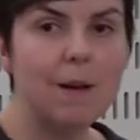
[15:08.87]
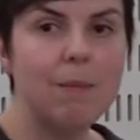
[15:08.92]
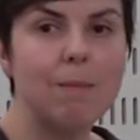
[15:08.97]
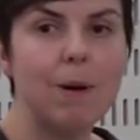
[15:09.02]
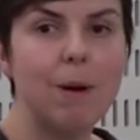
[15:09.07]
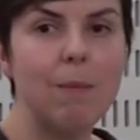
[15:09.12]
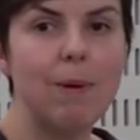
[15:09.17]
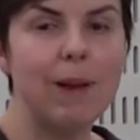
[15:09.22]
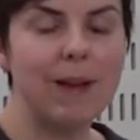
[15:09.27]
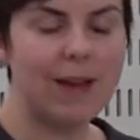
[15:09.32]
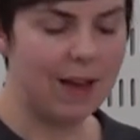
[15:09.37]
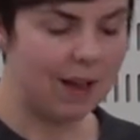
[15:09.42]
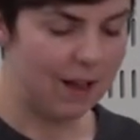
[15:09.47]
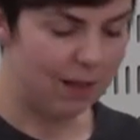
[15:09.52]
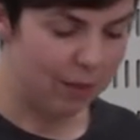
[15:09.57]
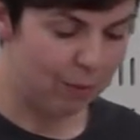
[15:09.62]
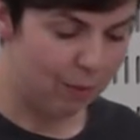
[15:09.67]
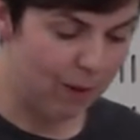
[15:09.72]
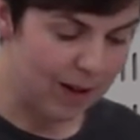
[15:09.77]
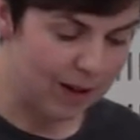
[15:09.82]
Public
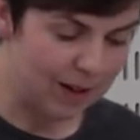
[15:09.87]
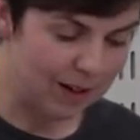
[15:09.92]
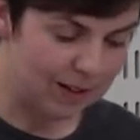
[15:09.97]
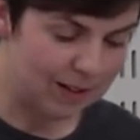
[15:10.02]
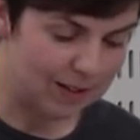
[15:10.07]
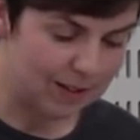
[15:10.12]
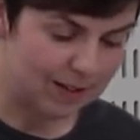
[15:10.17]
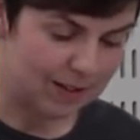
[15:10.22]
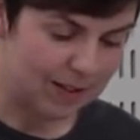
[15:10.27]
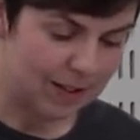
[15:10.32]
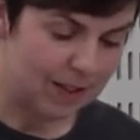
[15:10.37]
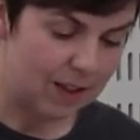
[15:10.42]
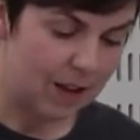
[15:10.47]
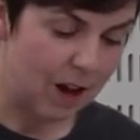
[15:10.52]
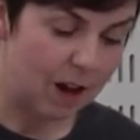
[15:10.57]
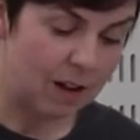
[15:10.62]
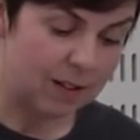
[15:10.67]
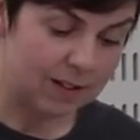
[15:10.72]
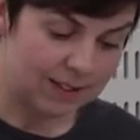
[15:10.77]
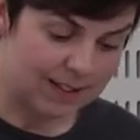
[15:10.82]
Health Wales, the
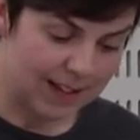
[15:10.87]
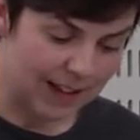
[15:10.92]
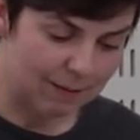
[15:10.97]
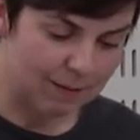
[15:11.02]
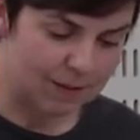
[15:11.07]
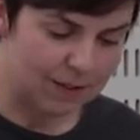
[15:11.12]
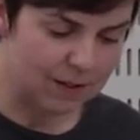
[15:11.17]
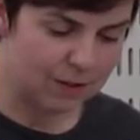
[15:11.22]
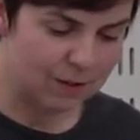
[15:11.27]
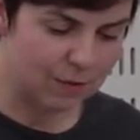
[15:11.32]
Arts Council